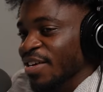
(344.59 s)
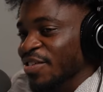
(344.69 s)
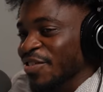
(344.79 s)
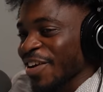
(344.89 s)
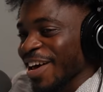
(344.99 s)

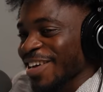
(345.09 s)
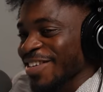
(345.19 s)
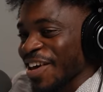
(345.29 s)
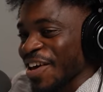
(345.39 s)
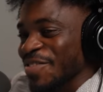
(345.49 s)
so I had
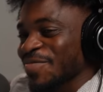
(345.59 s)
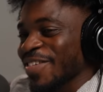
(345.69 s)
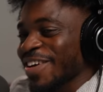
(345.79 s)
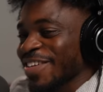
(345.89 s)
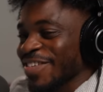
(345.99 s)
a game
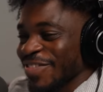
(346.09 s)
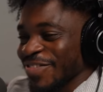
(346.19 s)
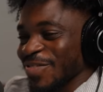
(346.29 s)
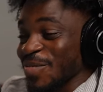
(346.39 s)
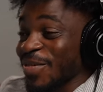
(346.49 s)
plan.
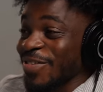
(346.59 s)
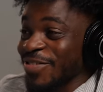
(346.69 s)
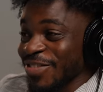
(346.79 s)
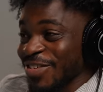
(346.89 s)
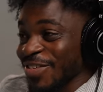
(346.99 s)
My plan
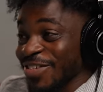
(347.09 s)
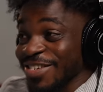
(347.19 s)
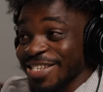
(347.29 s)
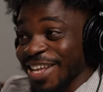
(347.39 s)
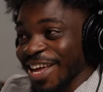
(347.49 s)
was to sell
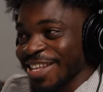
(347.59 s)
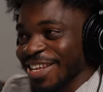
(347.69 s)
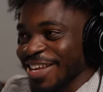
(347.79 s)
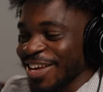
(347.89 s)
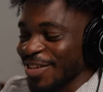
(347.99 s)
just
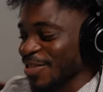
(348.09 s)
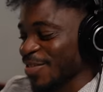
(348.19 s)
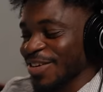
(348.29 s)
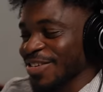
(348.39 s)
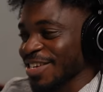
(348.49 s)
10
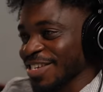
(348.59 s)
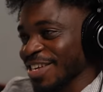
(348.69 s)
illustrations as